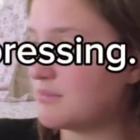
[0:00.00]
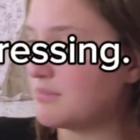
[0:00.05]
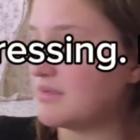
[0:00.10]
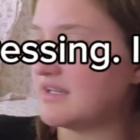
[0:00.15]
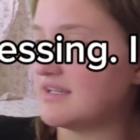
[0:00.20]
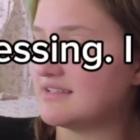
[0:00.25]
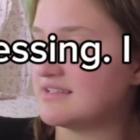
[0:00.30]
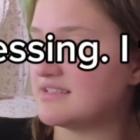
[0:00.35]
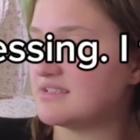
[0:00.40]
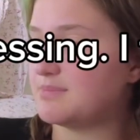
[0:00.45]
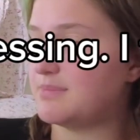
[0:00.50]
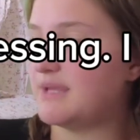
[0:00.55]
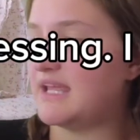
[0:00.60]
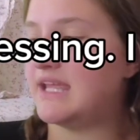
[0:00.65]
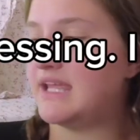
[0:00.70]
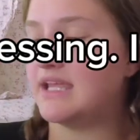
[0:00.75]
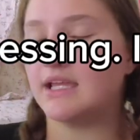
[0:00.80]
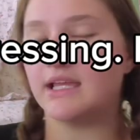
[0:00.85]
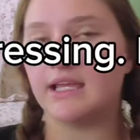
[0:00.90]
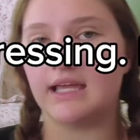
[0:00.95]
but it's
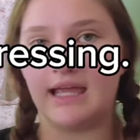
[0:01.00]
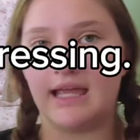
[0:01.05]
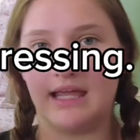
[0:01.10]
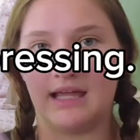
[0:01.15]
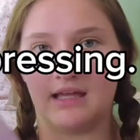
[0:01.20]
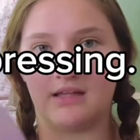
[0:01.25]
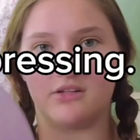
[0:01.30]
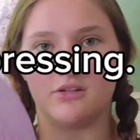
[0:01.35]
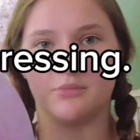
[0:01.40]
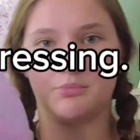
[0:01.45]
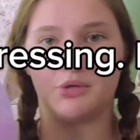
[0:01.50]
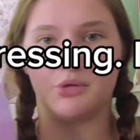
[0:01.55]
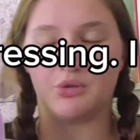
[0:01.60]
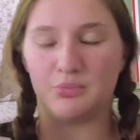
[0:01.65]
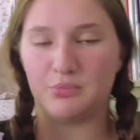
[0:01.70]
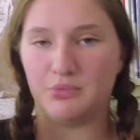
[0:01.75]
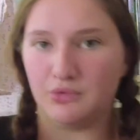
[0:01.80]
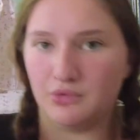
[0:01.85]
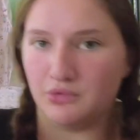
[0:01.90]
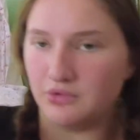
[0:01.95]
pink and
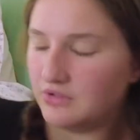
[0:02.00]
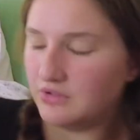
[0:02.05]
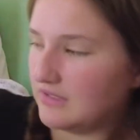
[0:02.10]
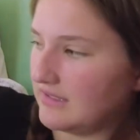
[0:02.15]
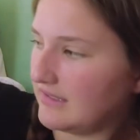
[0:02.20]
purple,